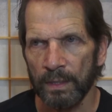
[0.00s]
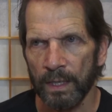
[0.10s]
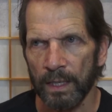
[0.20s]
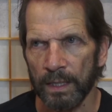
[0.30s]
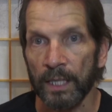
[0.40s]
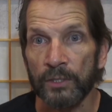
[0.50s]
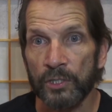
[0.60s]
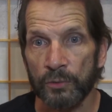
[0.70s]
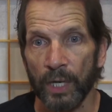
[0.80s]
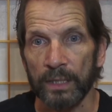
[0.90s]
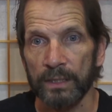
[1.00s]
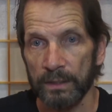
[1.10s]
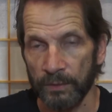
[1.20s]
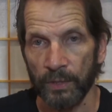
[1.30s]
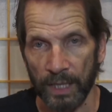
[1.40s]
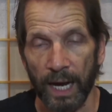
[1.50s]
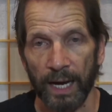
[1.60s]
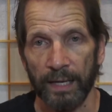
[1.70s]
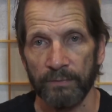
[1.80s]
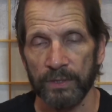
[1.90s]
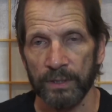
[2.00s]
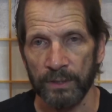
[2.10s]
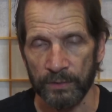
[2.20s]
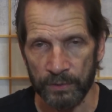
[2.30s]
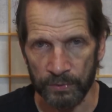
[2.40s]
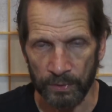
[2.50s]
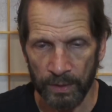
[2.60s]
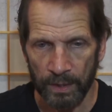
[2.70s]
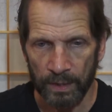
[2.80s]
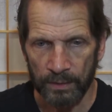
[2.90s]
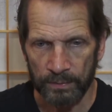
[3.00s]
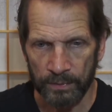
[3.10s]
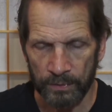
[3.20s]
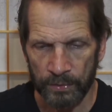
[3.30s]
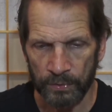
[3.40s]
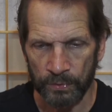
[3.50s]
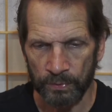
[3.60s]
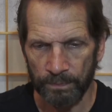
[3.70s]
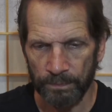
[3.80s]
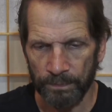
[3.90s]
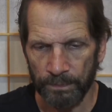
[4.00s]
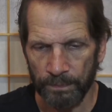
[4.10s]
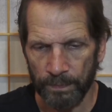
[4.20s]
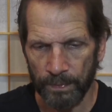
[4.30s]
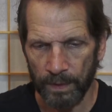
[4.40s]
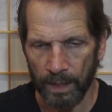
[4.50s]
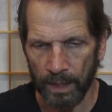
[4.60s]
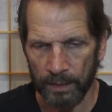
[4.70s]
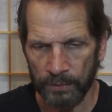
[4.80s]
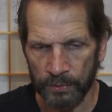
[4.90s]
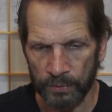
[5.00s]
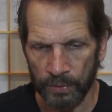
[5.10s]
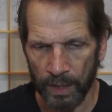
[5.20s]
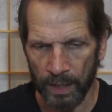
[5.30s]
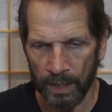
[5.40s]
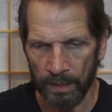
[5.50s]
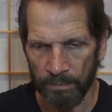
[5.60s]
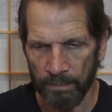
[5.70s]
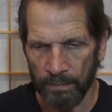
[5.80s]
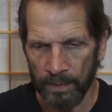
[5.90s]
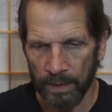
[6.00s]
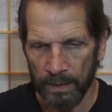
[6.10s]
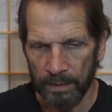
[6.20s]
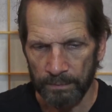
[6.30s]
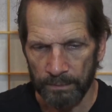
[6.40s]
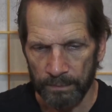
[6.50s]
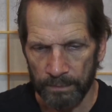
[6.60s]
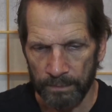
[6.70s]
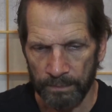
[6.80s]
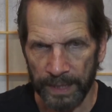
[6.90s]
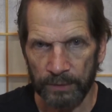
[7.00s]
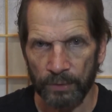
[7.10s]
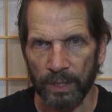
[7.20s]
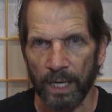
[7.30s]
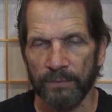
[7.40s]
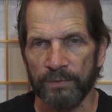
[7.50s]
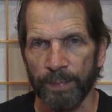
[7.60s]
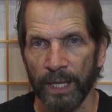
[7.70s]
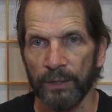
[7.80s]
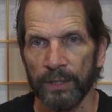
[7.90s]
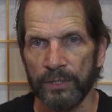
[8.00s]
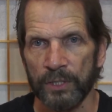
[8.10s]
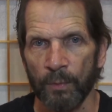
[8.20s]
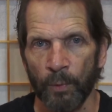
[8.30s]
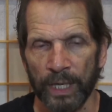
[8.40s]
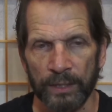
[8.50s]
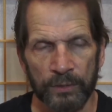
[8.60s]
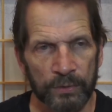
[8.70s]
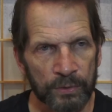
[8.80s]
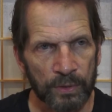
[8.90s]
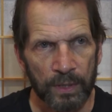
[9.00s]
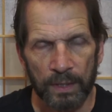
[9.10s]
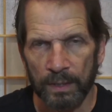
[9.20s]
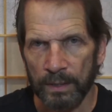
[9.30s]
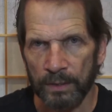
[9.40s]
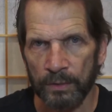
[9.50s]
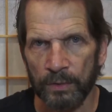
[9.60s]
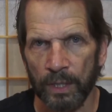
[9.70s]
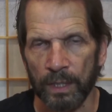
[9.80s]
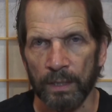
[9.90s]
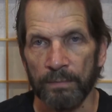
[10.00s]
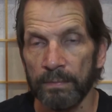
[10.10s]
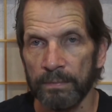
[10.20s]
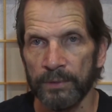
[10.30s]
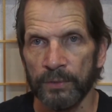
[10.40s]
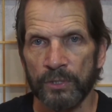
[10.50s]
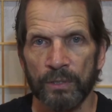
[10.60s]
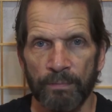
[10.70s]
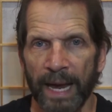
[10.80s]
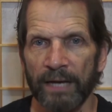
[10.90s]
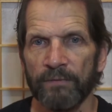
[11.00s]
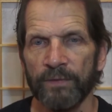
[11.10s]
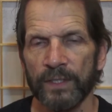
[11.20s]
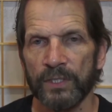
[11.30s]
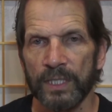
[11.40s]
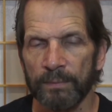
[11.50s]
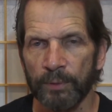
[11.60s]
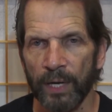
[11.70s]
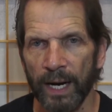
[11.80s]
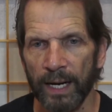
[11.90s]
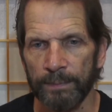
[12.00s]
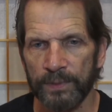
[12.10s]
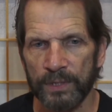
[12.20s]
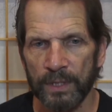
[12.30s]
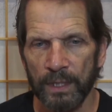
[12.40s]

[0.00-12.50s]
uh, construct their lives. You know, to to to um, make their lives better in some way. To you know, uh, do some manifesting perhaps,